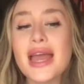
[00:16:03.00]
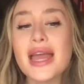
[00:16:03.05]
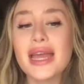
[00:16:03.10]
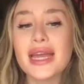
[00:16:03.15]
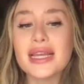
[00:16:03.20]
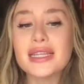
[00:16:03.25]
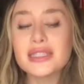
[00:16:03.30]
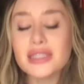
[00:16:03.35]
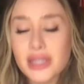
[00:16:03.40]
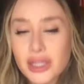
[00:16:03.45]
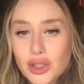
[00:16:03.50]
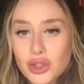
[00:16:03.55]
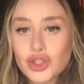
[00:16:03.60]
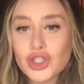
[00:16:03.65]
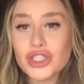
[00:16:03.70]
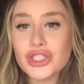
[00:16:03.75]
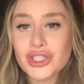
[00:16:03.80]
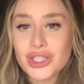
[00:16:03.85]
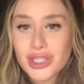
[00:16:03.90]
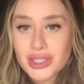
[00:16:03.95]
is they'll
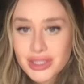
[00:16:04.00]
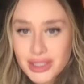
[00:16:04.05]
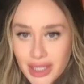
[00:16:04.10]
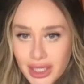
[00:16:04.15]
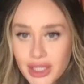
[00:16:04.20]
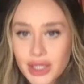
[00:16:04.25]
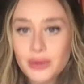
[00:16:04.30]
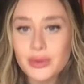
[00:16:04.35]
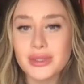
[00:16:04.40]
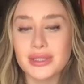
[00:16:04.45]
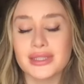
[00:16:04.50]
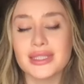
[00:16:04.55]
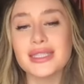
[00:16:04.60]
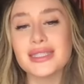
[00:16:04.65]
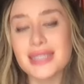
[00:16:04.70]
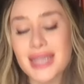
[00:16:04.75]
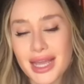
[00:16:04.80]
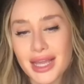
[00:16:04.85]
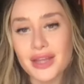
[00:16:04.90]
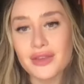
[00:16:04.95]
just continuously
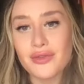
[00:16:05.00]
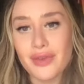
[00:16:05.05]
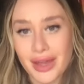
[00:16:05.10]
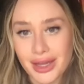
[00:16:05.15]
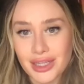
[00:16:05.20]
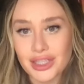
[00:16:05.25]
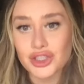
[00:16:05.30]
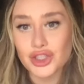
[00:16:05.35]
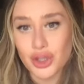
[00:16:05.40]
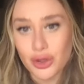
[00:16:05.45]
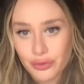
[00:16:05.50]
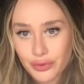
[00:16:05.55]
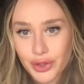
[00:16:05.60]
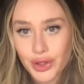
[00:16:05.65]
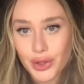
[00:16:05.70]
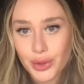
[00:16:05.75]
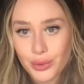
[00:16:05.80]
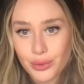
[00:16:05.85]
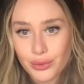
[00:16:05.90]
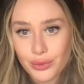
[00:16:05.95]
take advantage of you.